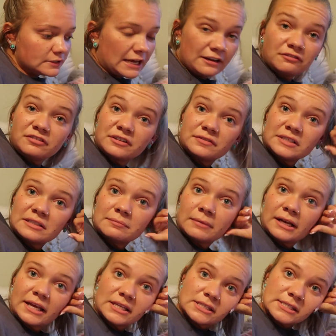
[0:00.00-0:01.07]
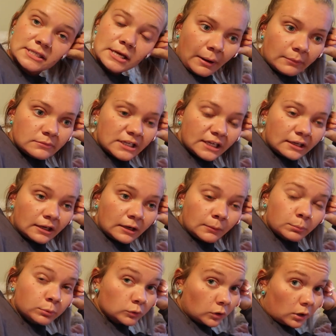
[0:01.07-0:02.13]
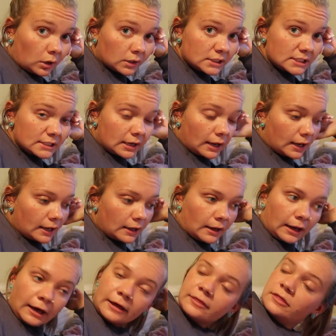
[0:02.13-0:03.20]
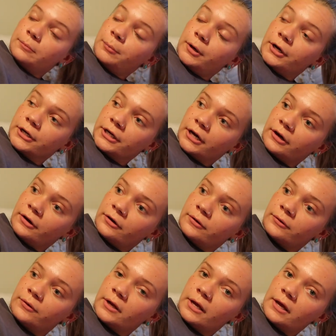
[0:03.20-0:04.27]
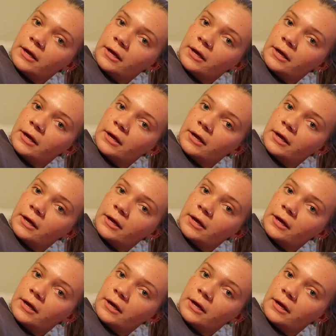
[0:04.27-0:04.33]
10 15 minutes. I'm taking Brawl tonight at the Barre Code.